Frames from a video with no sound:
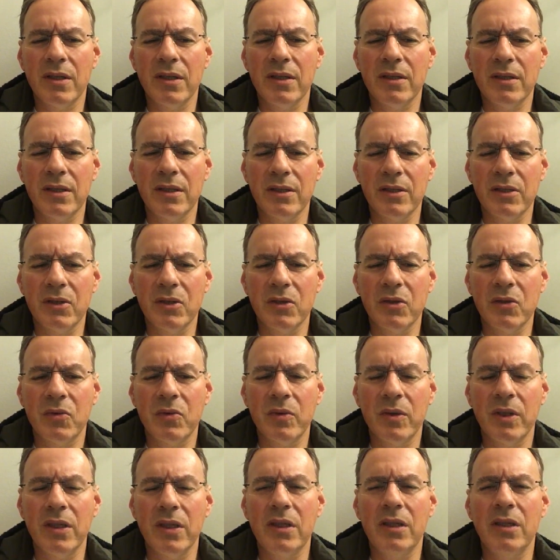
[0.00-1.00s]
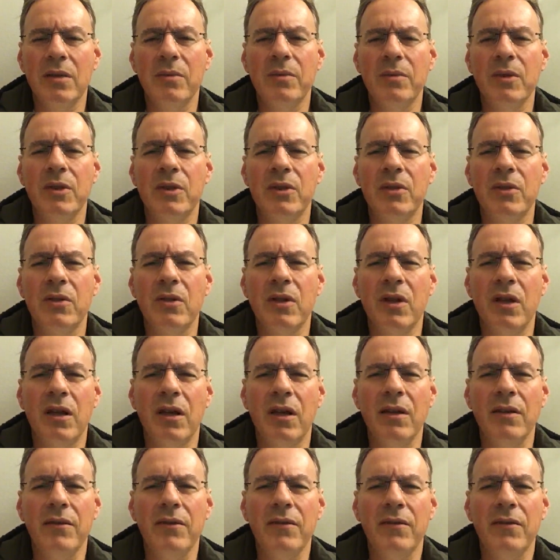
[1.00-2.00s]
decisions when they come into your
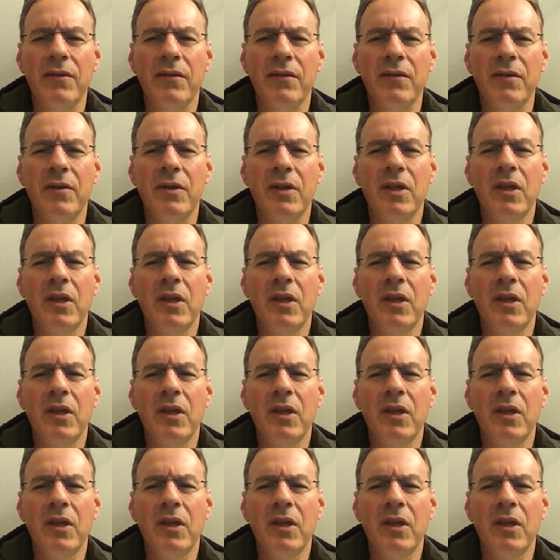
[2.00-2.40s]
life.